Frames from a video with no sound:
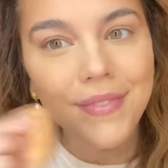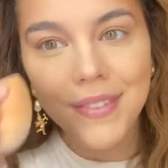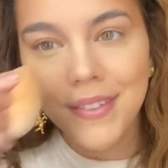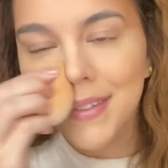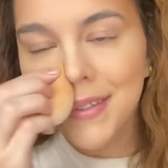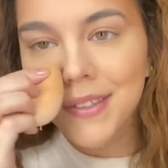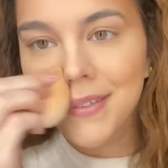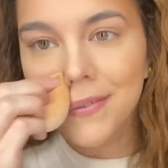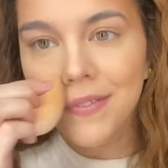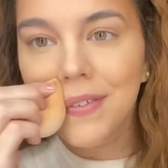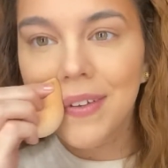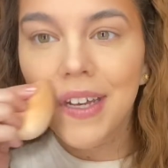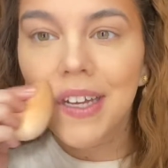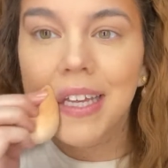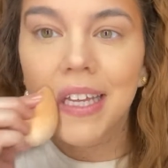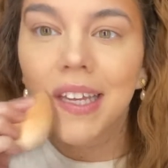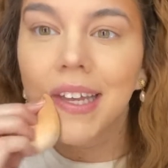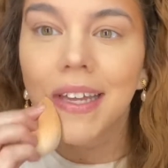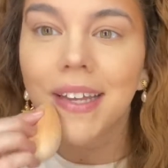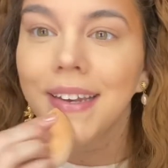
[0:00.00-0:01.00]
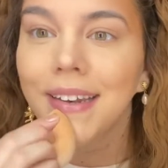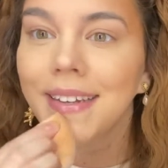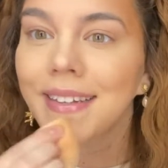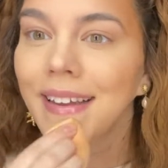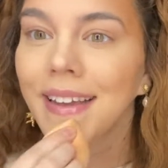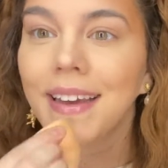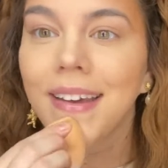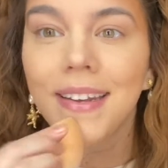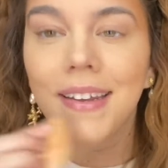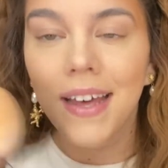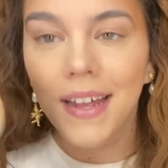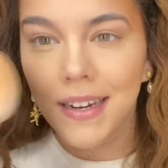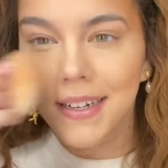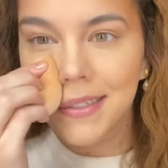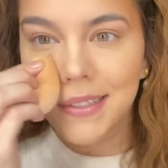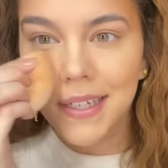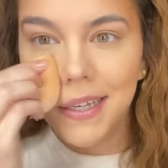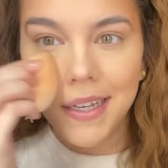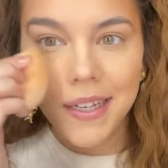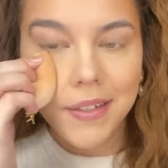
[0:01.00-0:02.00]
it's fucking 10 out of
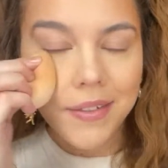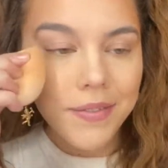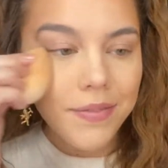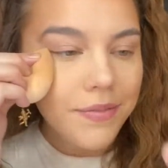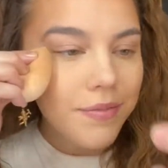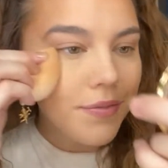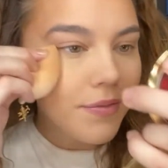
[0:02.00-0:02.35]
10.